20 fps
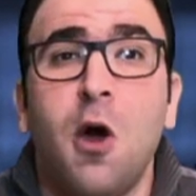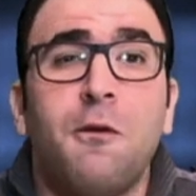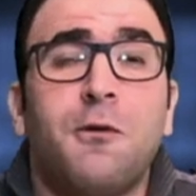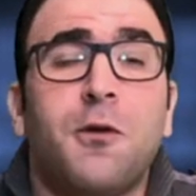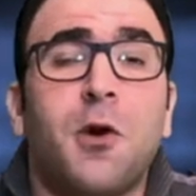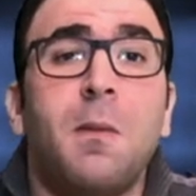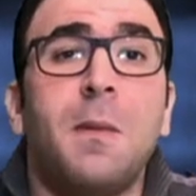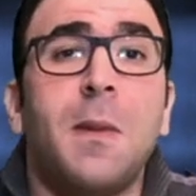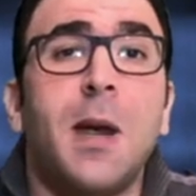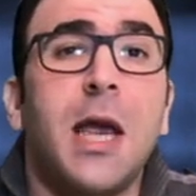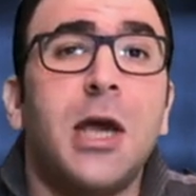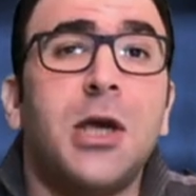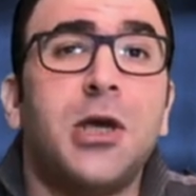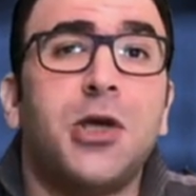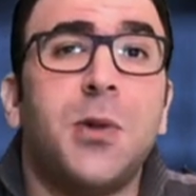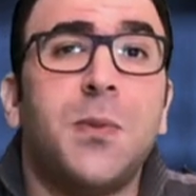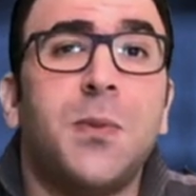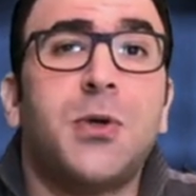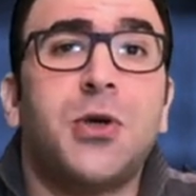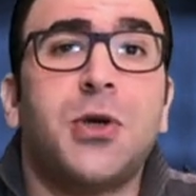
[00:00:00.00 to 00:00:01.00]
from
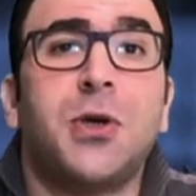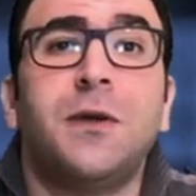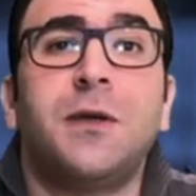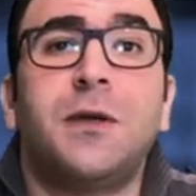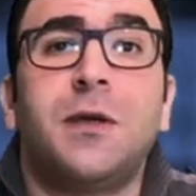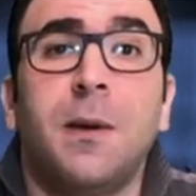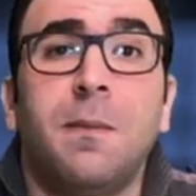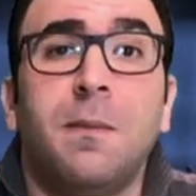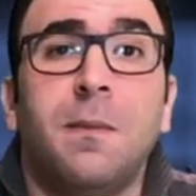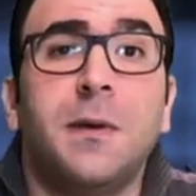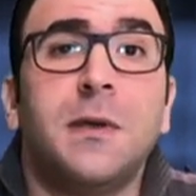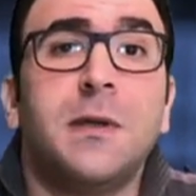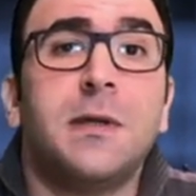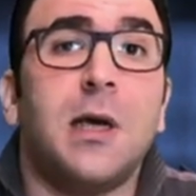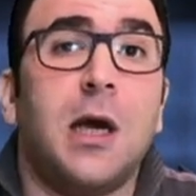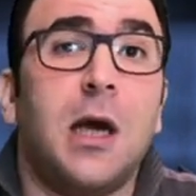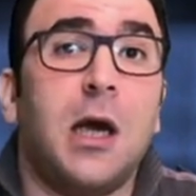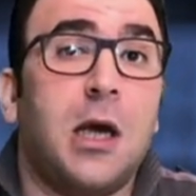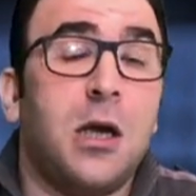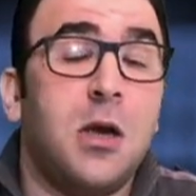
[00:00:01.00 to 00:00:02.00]
Egyptian temples
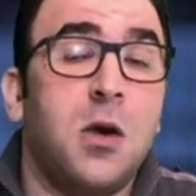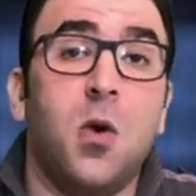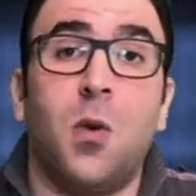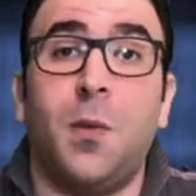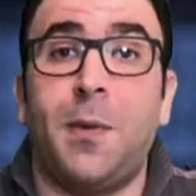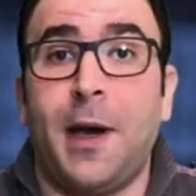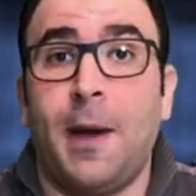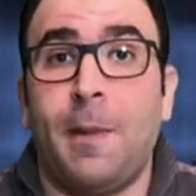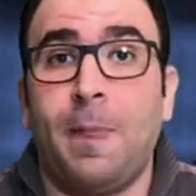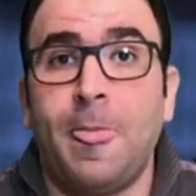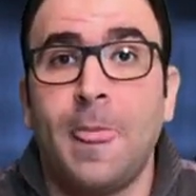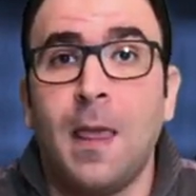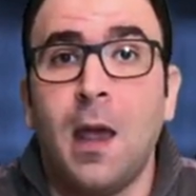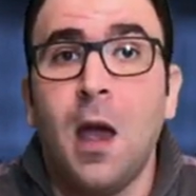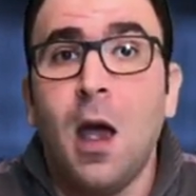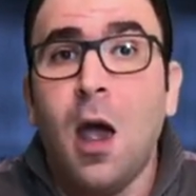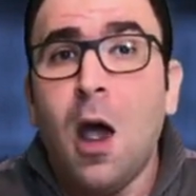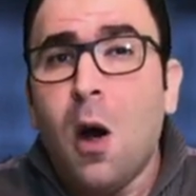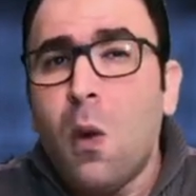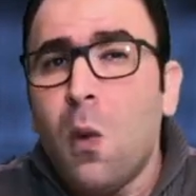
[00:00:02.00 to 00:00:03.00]
in Nubia,
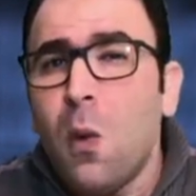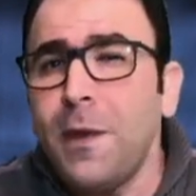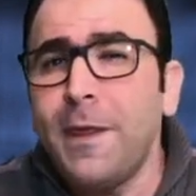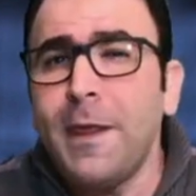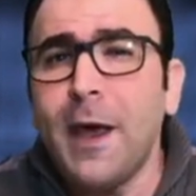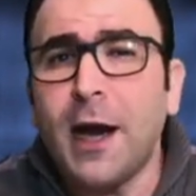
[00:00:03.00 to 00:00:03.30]
with the